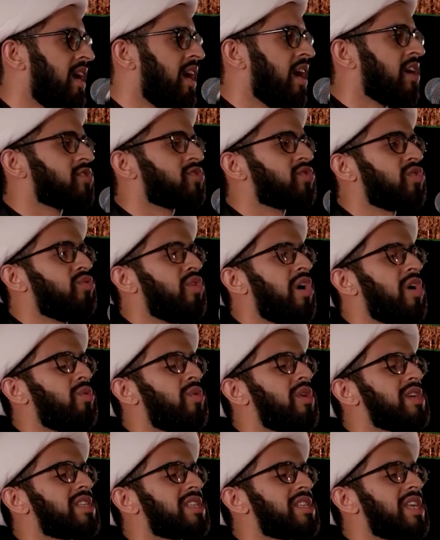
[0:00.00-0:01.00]
And so, what
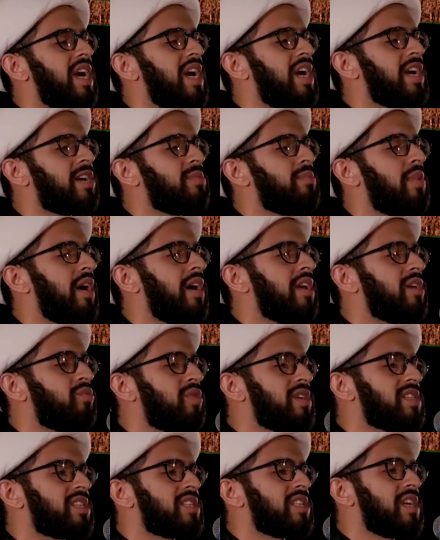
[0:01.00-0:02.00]
was the hikmah and
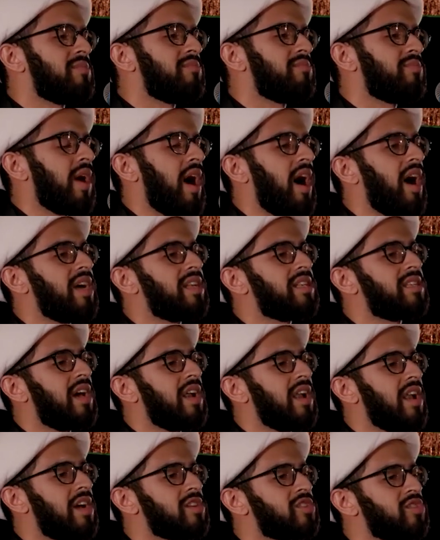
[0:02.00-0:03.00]
wisdom behind Allah